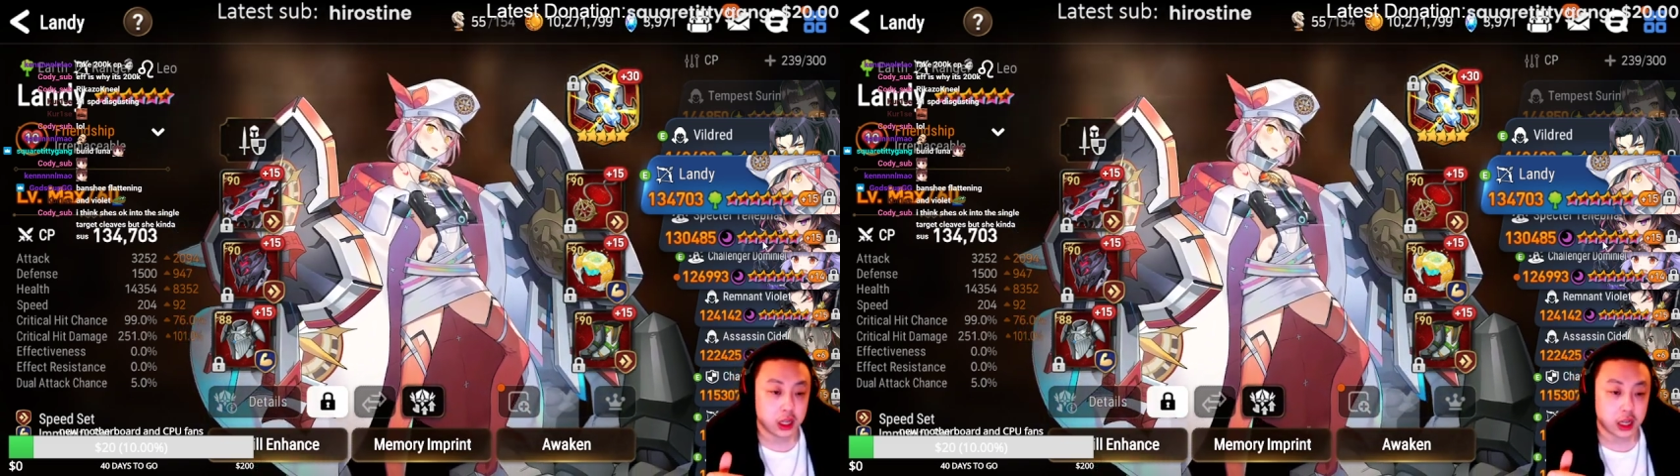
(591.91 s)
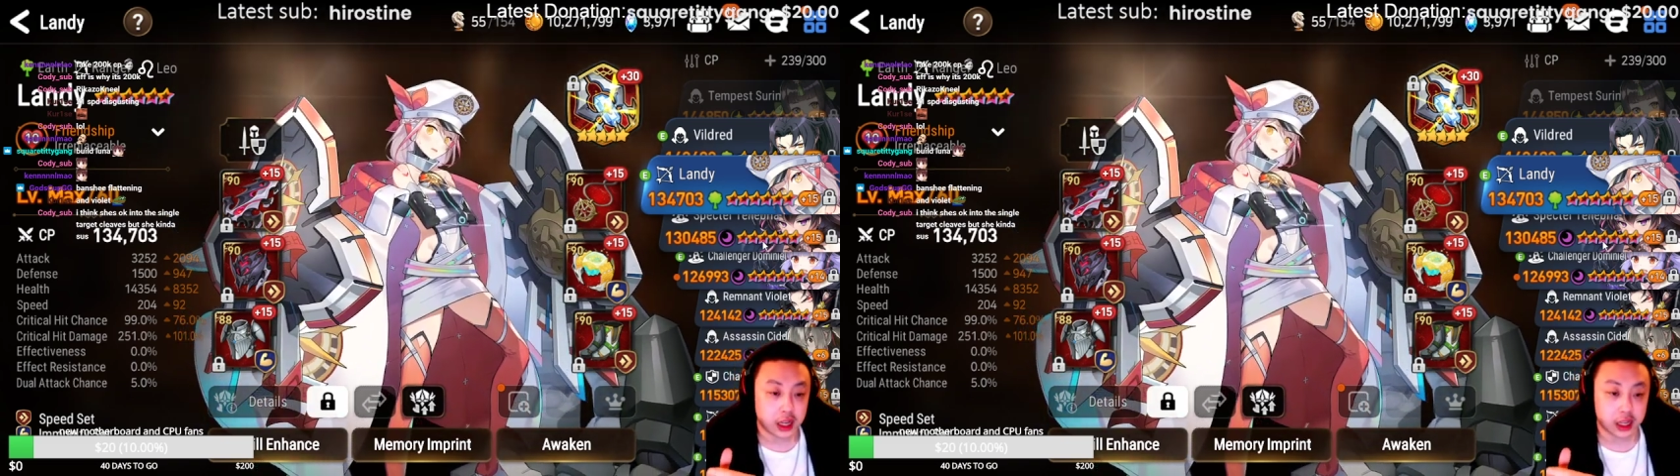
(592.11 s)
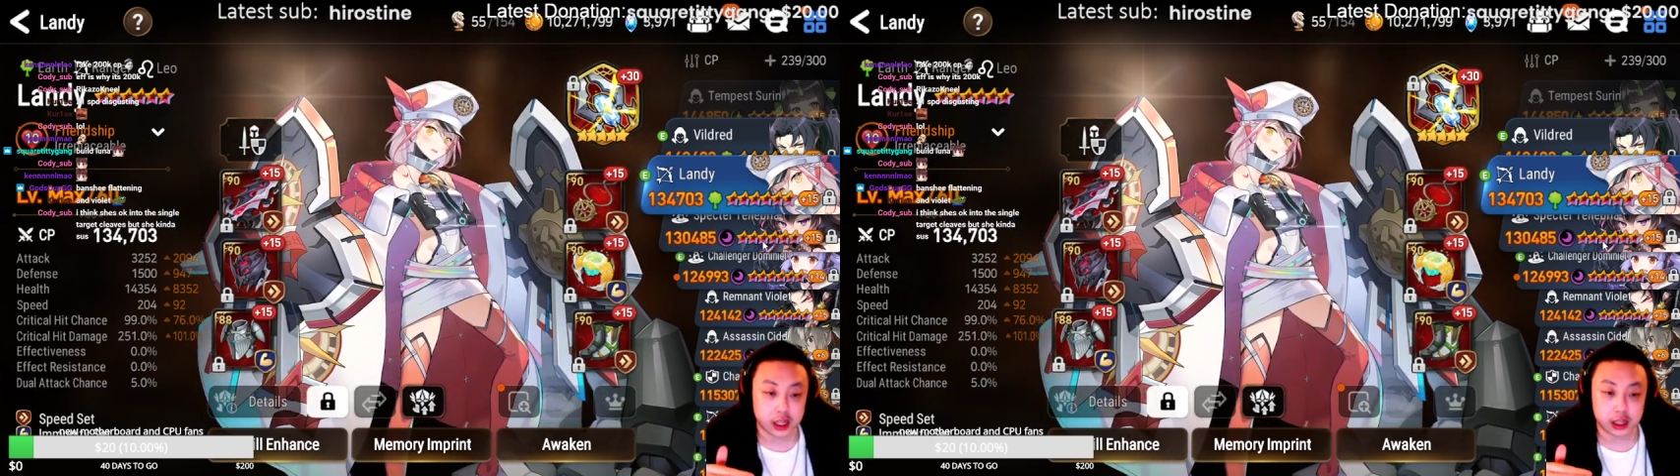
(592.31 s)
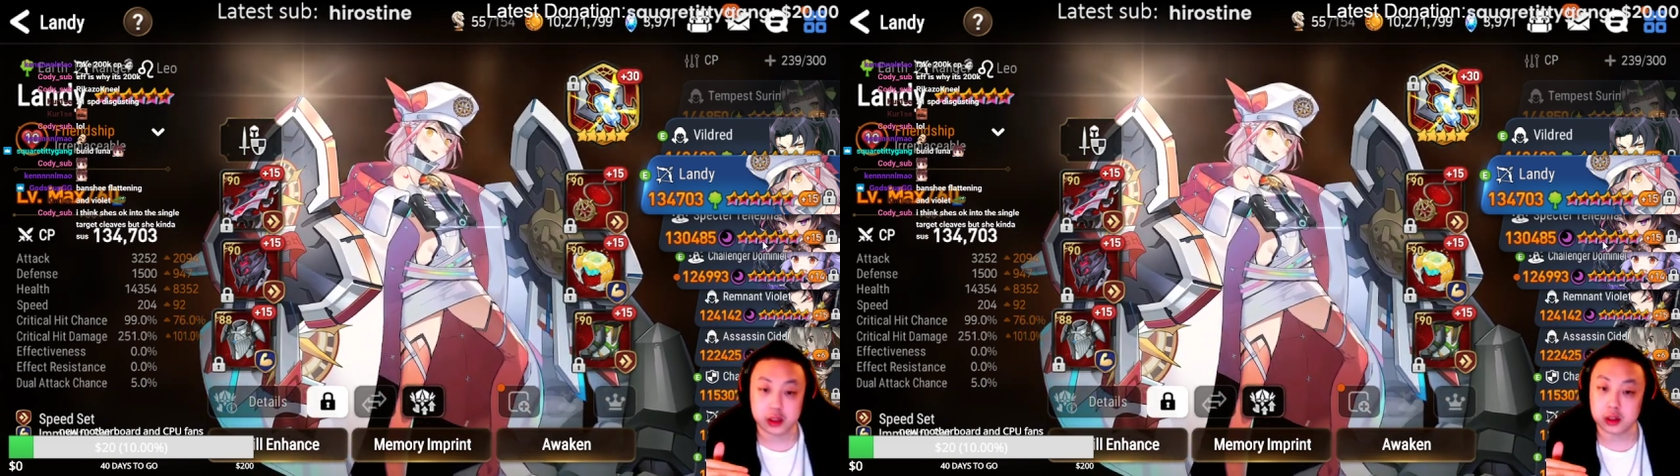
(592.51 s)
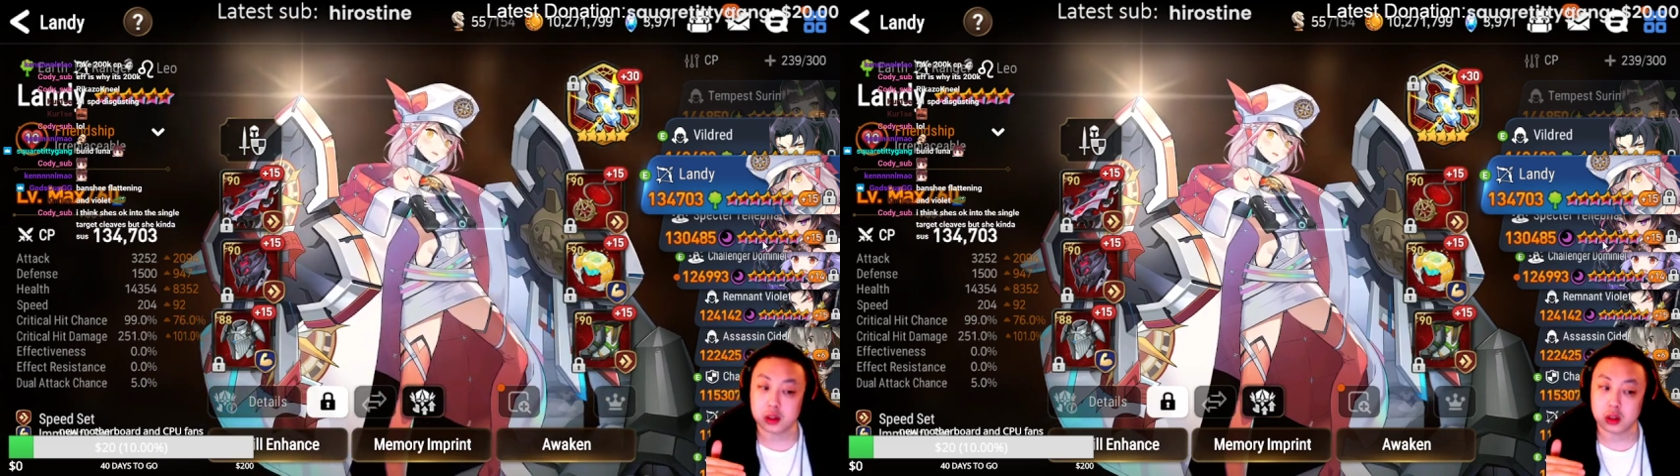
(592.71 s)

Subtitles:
and